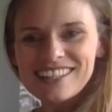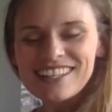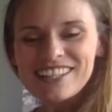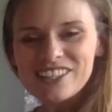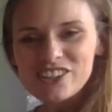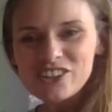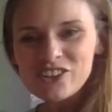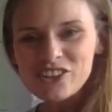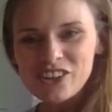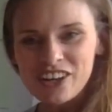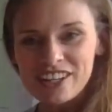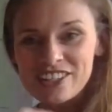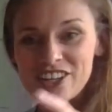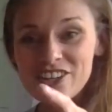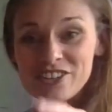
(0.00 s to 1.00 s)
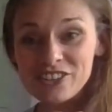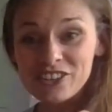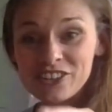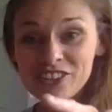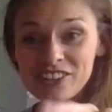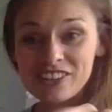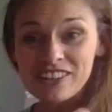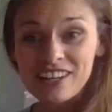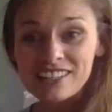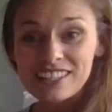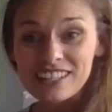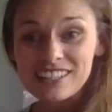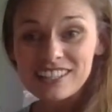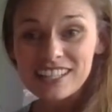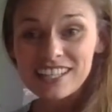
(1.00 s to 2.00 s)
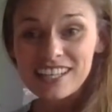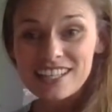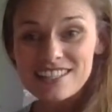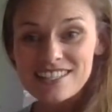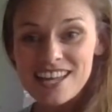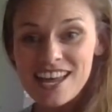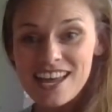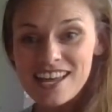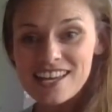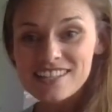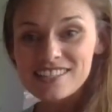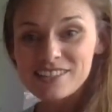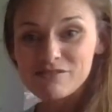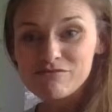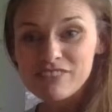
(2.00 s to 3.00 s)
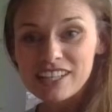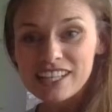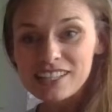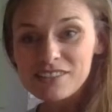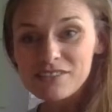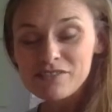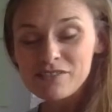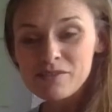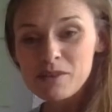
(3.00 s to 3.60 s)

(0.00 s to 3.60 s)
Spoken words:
And I know you got like Leah, Ted, Rafe,